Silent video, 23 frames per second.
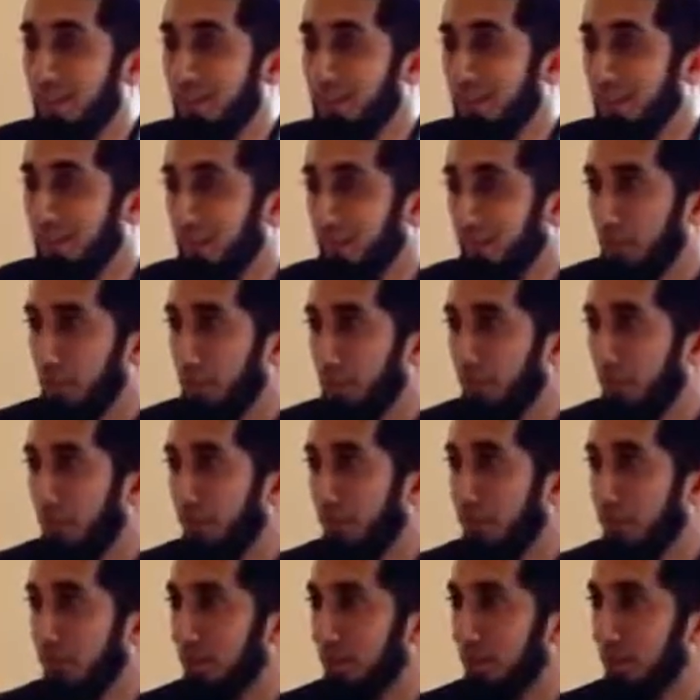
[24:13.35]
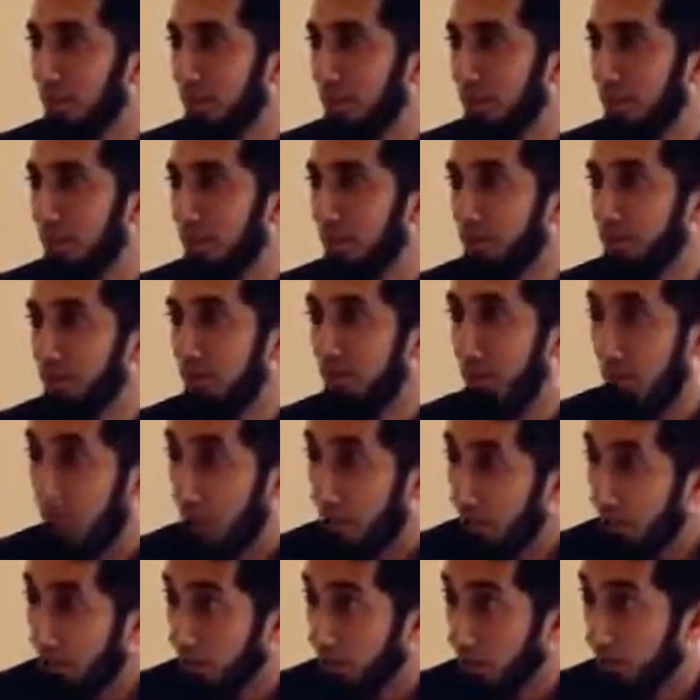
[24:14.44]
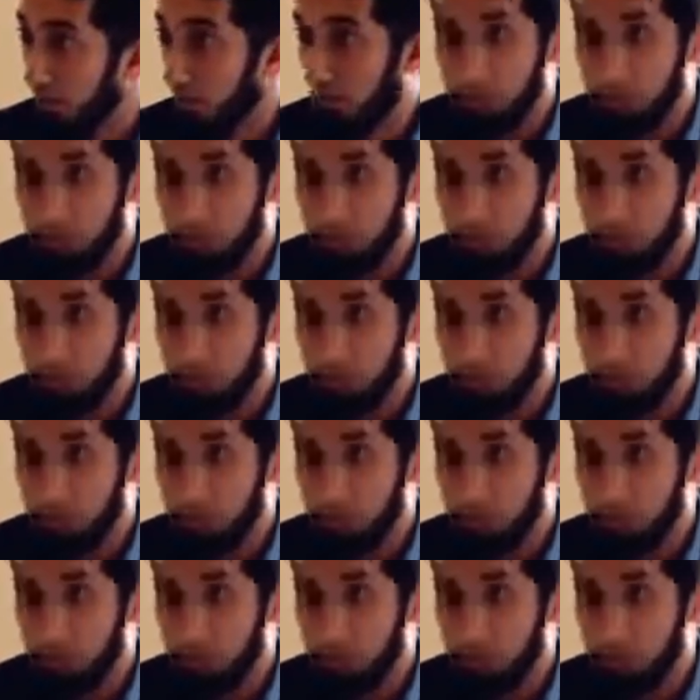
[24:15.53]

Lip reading: I'll get drained while I'm sleeping. It hurts.